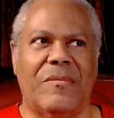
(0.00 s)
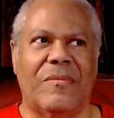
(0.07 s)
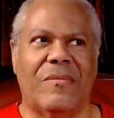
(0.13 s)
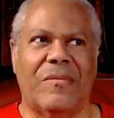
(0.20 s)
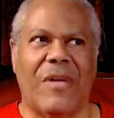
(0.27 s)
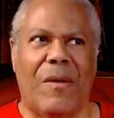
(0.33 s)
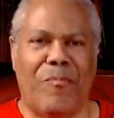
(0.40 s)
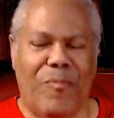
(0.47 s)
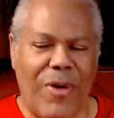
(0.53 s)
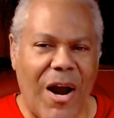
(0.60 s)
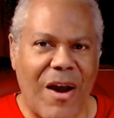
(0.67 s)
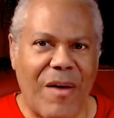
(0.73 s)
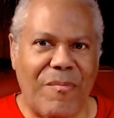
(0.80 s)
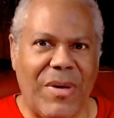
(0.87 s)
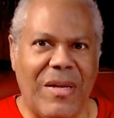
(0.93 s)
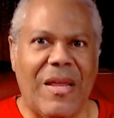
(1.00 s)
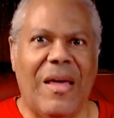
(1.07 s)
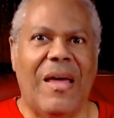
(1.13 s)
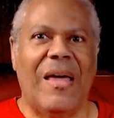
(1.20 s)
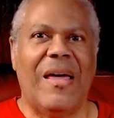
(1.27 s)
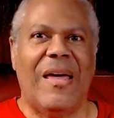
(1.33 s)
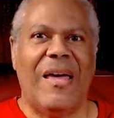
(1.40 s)
apartment
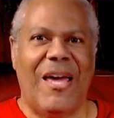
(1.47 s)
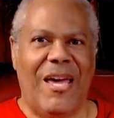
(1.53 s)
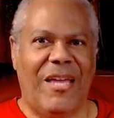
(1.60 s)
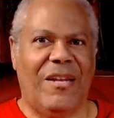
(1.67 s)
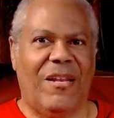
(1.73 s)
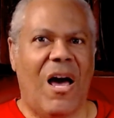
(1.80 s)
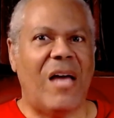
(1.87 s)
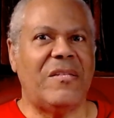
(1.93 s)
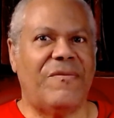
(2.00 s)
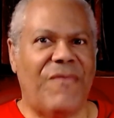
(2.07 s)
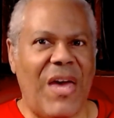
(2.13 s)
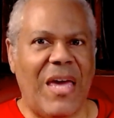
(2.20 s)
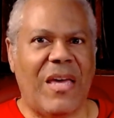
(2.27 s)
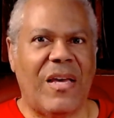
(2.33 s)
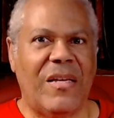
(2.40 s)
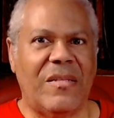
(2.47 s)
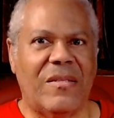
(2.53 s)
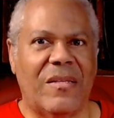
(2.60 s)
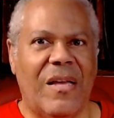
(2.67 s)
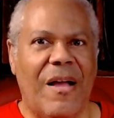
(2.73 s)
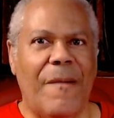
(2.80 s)
in Las Vegas